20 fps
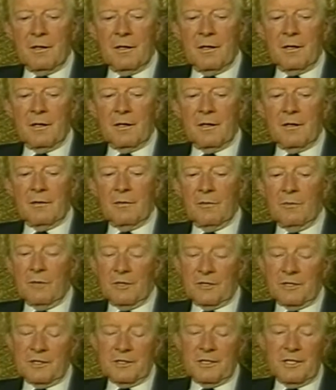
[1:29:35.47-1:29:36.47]

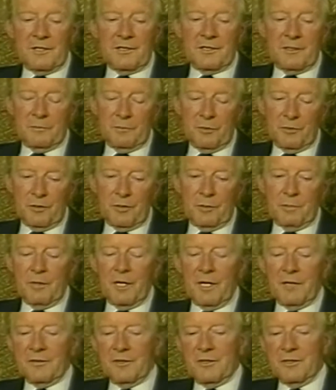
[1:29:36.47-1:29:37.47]
as I say, simple to the
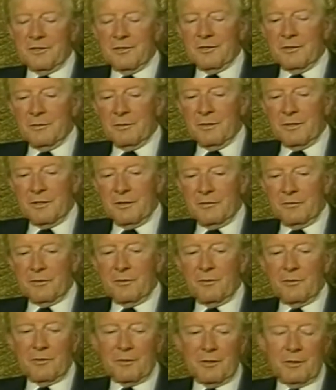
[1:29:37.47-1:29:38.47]
practitioner but
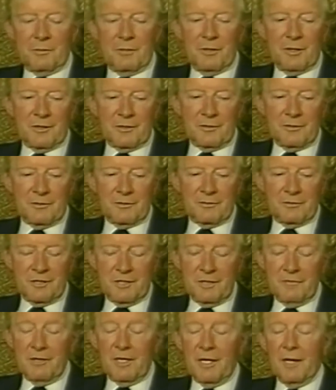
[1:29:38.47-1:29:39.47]
difficult to the person who's
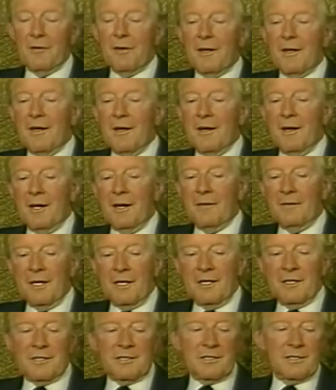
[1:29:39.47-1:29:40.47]
receiving it, and
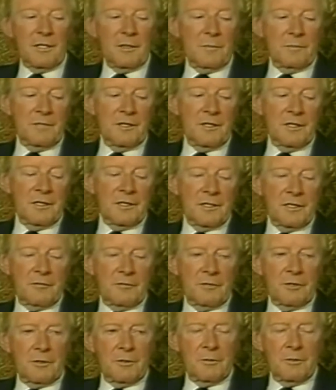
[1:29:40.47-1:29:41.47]
that is slip
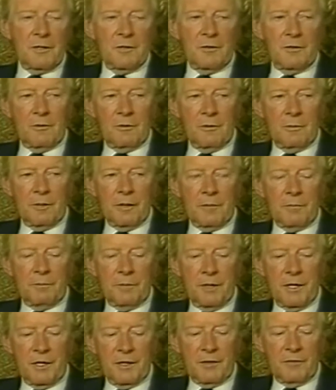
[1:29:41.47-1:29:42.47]
disc, which can be horribly
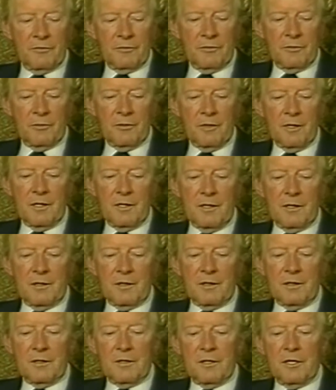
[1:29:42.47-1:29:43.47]
painful,
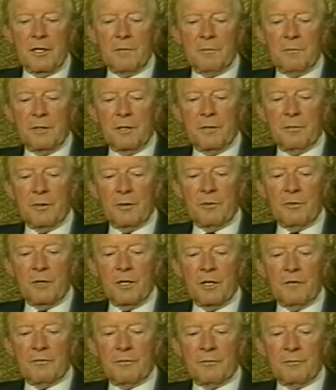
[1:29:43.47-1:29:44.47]
can keep people
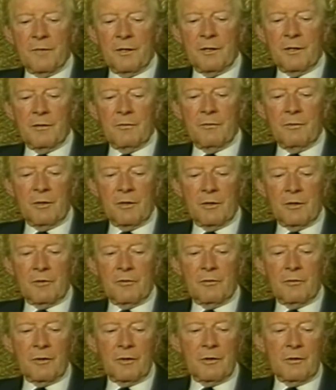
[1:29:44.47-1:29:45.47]
away from their
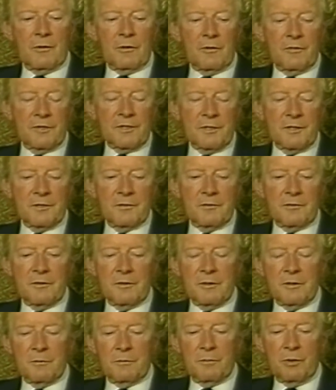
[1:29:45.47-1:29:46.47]
work or their offices or
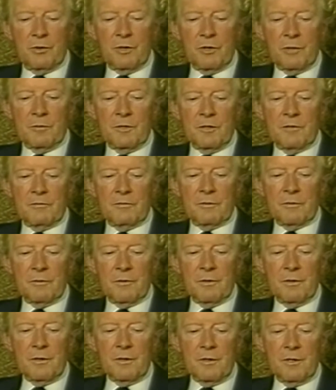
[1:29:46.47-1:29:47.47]
their employment
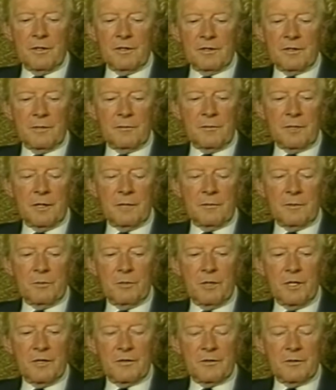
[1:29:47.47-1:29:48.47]
for sometimes
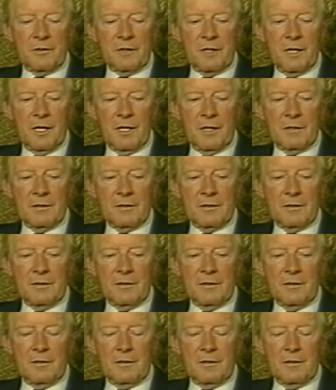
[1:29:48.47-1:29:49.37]
weeks on end.